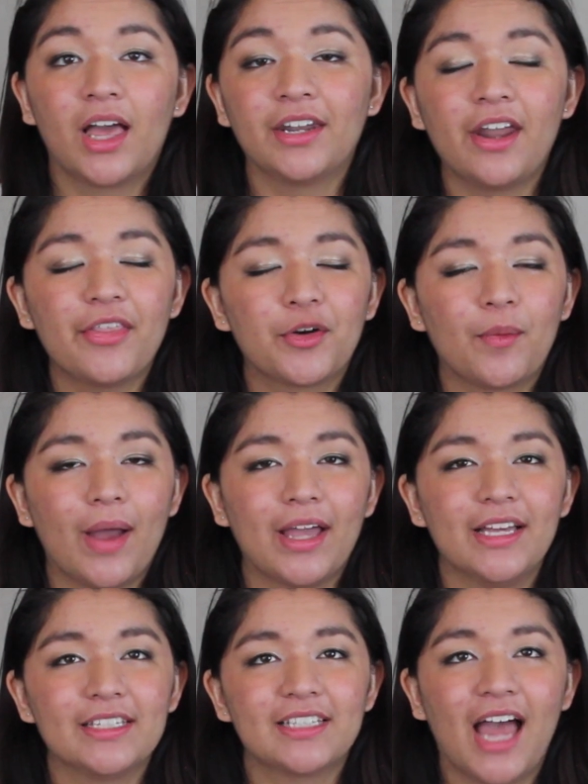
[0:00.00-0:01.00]
Another
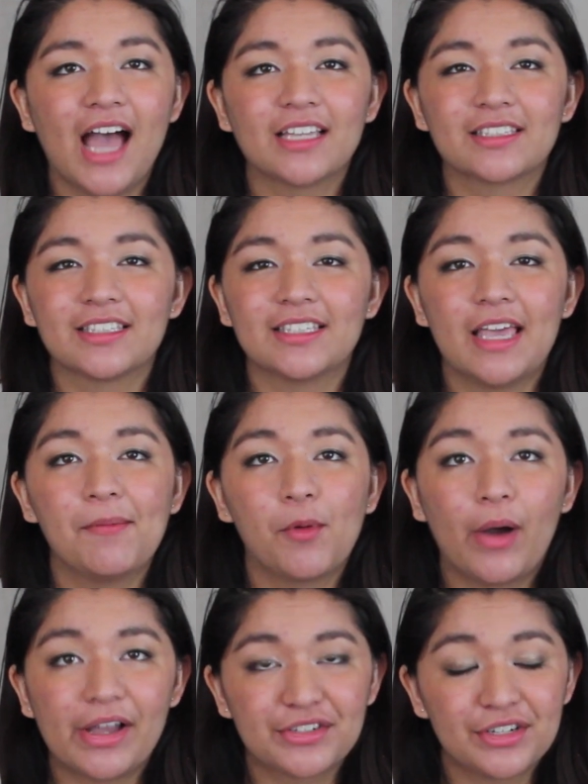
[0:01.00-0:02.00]
way is to ask the
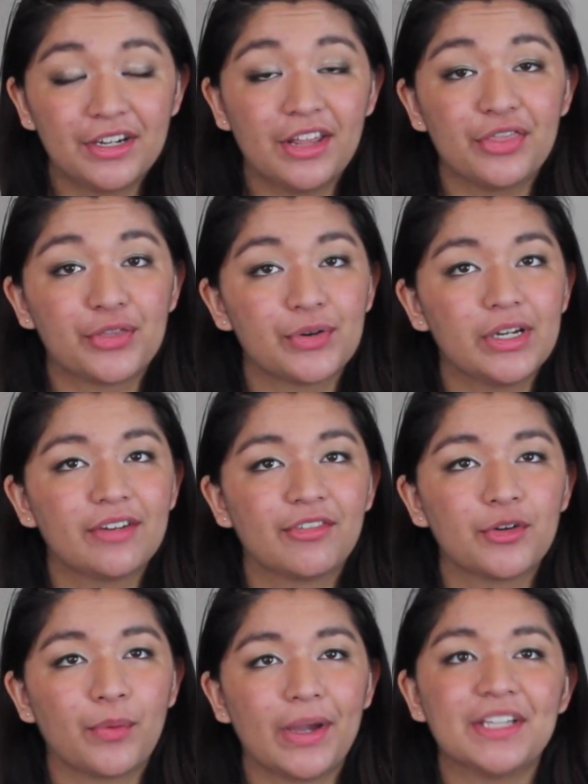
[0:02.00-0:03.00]
same question in three
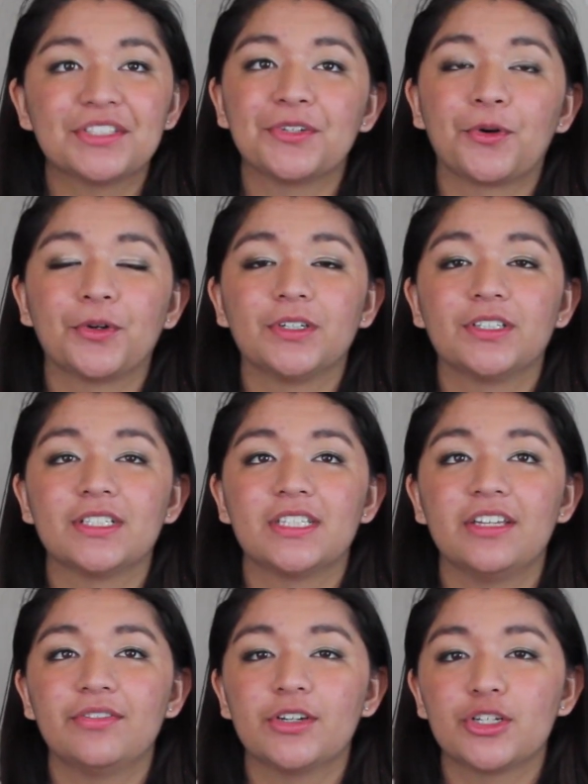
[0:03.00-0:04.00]
different ways in order to
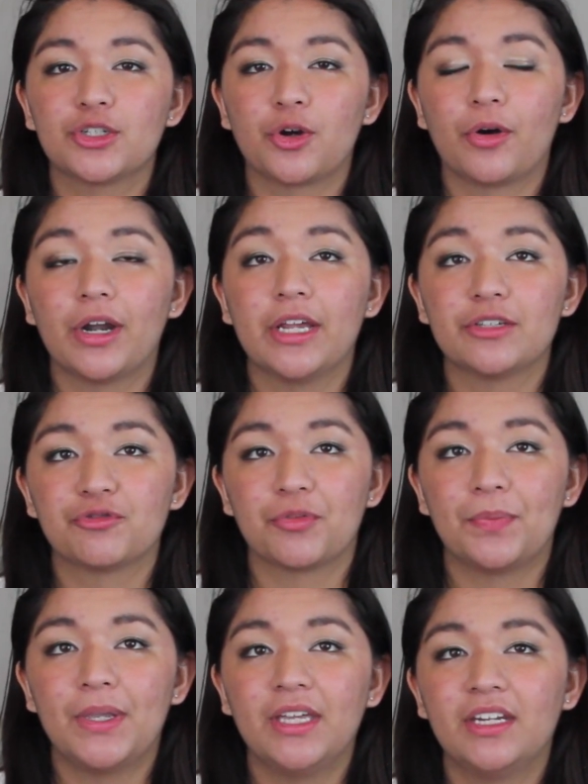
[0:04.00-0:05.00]
see if their story is
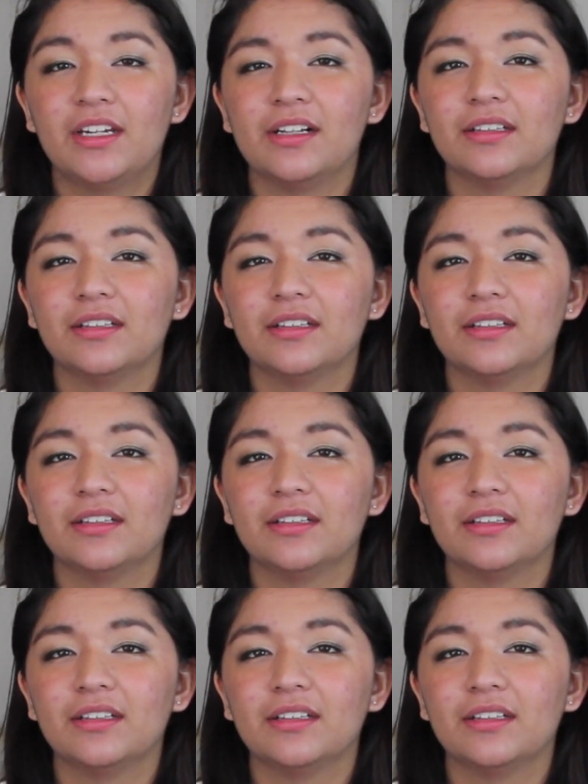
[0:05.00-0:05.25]
repeated a